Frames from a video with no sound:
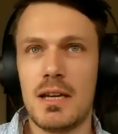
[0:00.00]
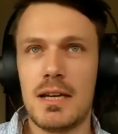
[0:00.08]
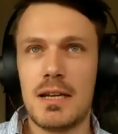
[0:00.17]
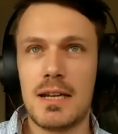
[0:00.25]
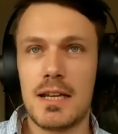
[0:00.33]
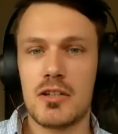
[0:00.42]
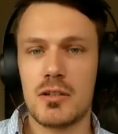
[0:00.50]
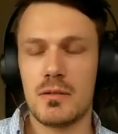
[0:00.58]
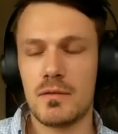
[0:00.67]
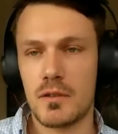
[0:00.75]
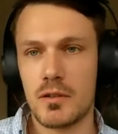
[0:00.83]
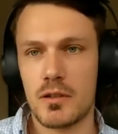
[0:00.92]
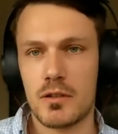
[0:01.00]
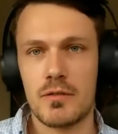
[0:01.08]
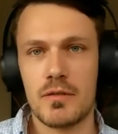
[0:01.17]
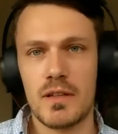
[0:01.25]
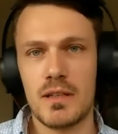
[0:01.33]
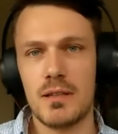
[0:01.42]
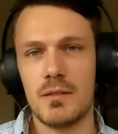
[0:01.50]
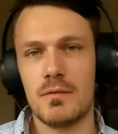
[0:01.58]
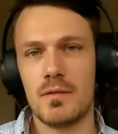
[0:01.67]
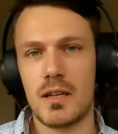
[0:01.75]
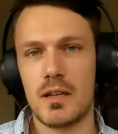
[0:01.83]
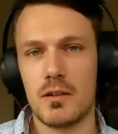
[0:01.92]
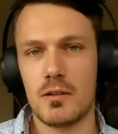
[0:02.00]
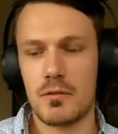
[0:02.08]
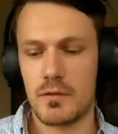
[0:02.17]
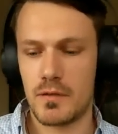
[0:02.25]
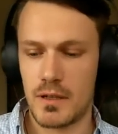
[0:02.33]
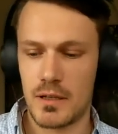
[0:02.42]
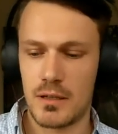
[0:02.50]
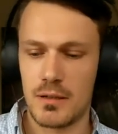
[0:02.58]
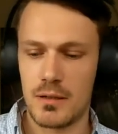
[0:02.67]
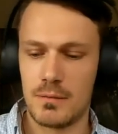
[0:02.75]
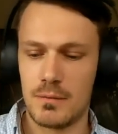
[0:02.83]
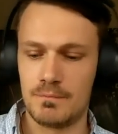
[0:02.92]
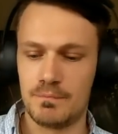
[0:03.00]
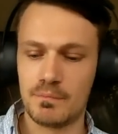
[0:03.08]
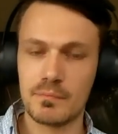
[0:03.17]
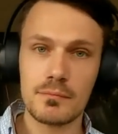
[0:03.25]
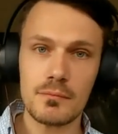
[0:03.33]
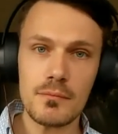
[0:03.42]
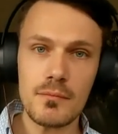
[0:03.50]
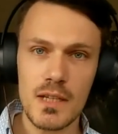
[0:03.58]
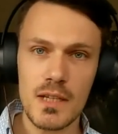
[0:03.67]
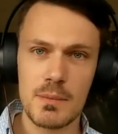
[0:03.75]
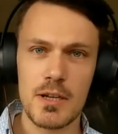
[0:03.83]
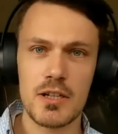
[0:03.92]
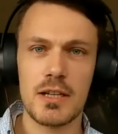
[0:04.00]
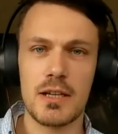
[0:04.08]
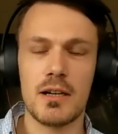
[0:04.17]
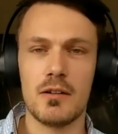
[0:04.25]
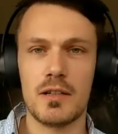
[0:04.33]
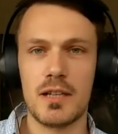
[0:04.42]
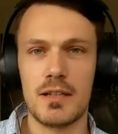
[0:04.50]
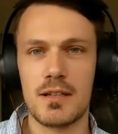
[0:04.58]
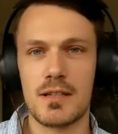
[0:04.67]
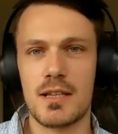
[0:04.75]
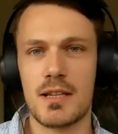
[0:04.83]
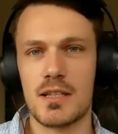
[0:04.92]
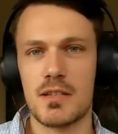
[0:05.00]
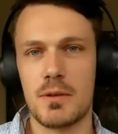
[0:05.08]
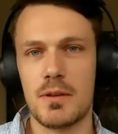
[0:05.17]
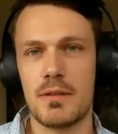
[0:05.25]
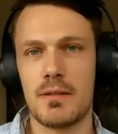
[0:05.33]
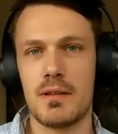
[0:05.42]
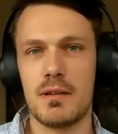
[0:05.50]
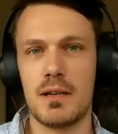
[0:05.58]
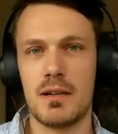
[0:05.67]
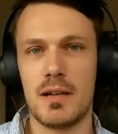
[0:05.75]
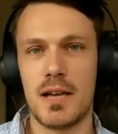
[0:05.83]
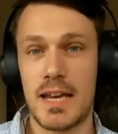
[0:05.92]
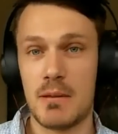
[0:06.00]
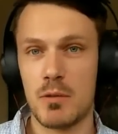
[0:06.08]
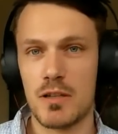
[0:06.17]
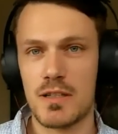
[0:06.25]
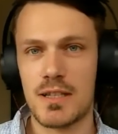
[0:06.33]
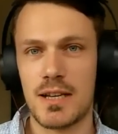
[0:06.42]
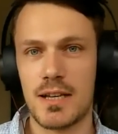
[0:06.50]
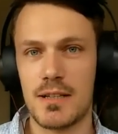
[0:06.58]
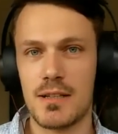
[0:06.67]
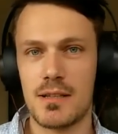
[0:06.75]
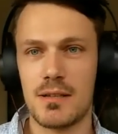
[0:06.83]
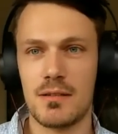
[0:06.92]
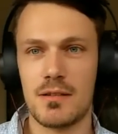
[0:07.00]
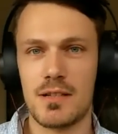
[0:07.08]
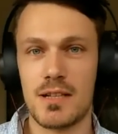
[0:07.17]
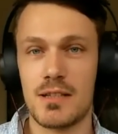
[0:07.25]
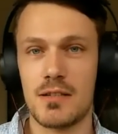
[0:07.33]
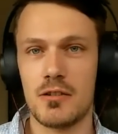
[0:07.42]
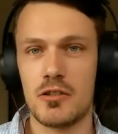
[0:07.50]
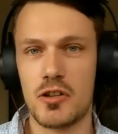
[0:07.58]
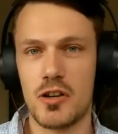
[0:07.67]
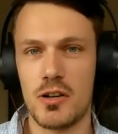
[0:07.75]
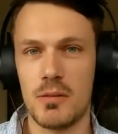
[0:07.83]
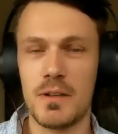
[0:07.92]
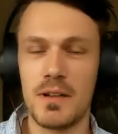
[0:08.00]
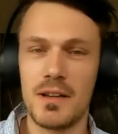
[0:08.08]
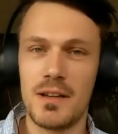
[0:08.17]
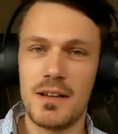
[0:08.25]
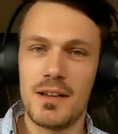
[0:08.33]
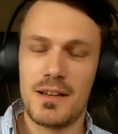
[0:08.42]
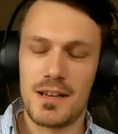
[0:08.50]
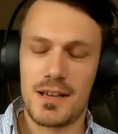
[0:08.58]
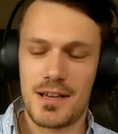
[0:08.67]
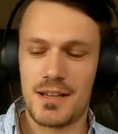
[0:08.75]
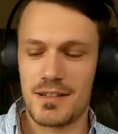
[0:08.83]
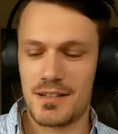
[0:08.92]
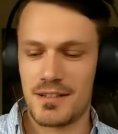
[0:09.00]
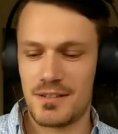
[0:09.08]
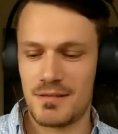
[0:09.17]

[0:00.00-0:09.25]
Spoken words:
nature photography, videography, especially how it intersects with animal science, because that's our job, and